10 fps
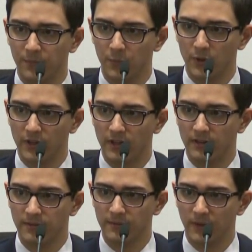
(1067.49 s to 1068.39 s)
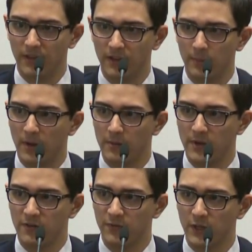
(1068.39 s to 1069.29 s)
with a, I think it might have
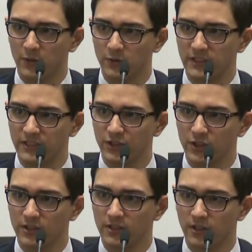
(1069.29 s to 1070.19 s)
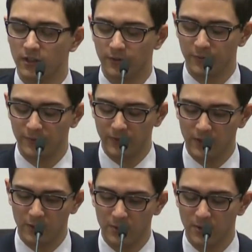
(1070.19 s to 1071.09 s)
been a flannel T-shirt or a
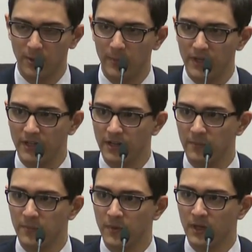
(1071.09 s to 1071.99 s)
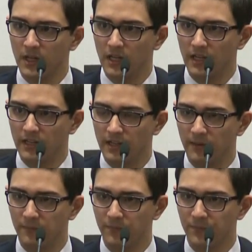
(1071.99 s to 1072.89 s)
flannel button-up,
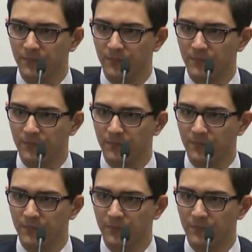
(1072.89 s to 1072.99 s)
and